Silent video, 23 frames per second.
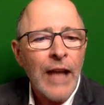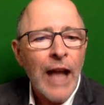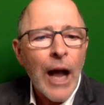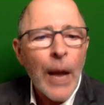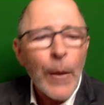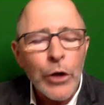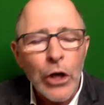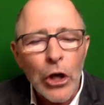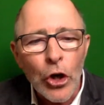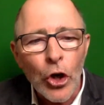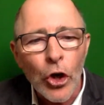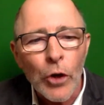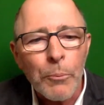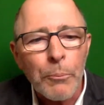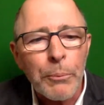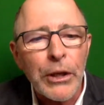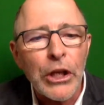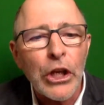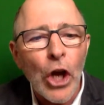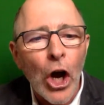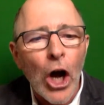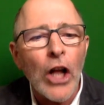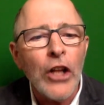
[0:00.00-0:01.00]
I want to look
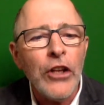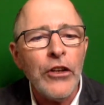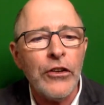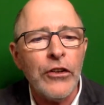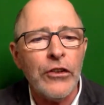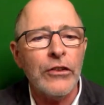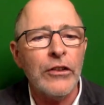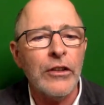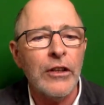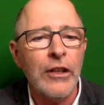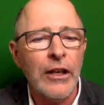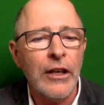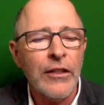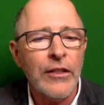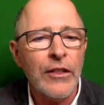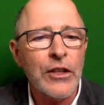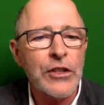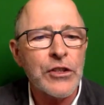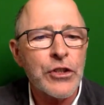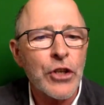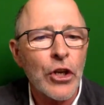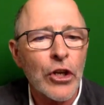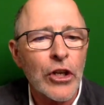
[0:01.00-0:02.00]
beyond
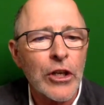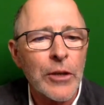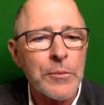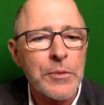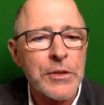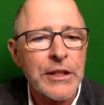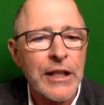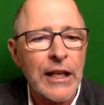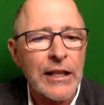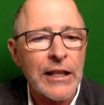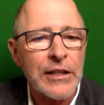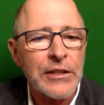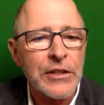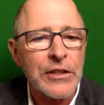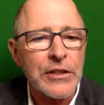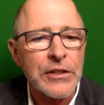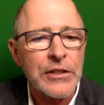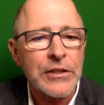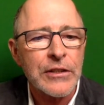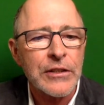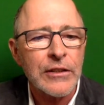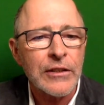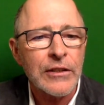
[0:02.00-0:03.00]
the
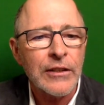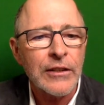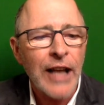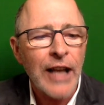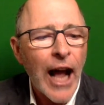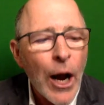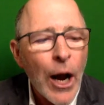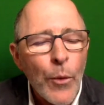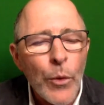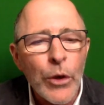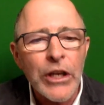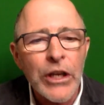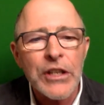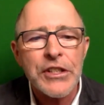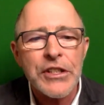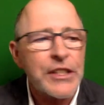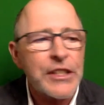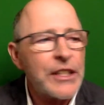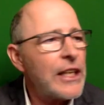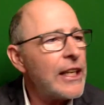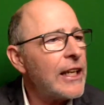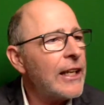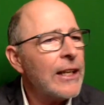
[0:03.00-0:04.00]
circumstances. I want to
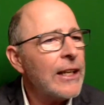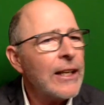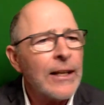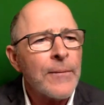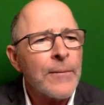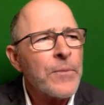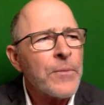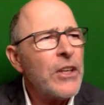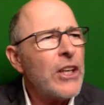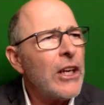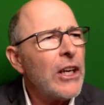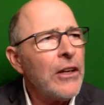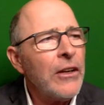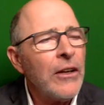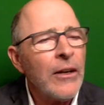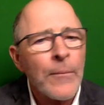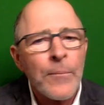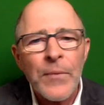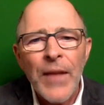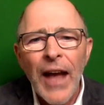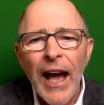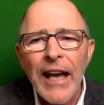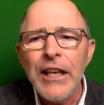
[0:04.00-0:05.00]
see, you know,
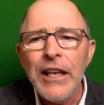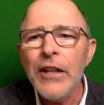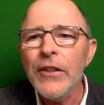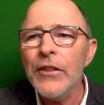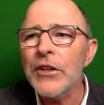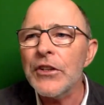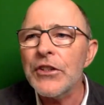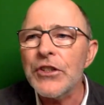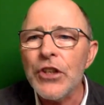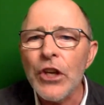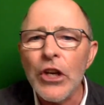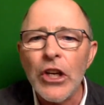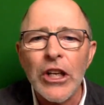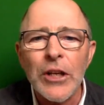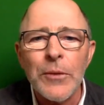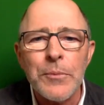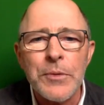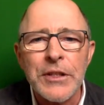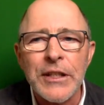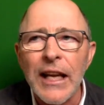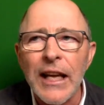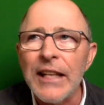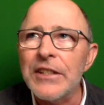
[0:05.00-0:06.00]
under the
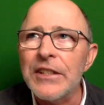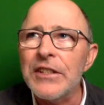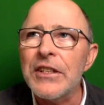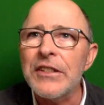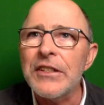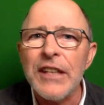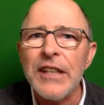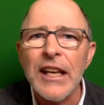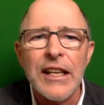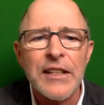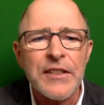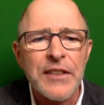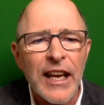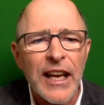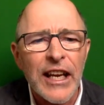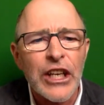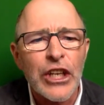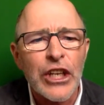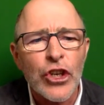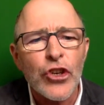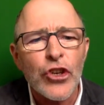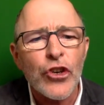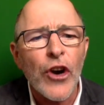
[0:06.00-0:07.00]
circumstances is a
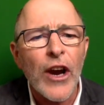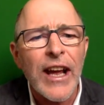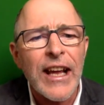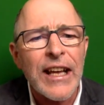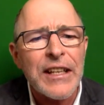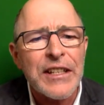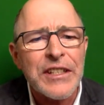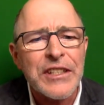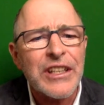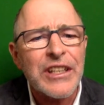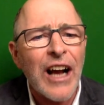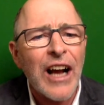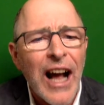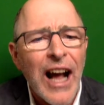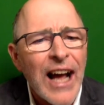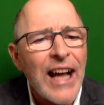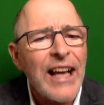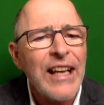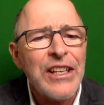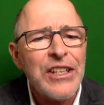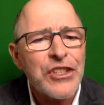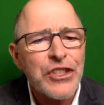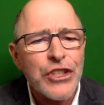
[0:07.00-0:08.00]
gray
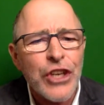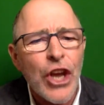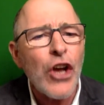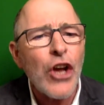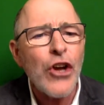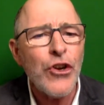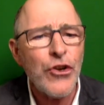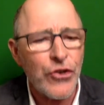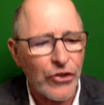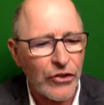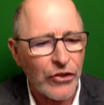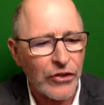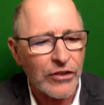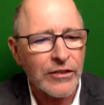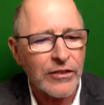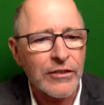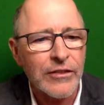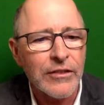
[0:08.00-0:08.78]
sky zone.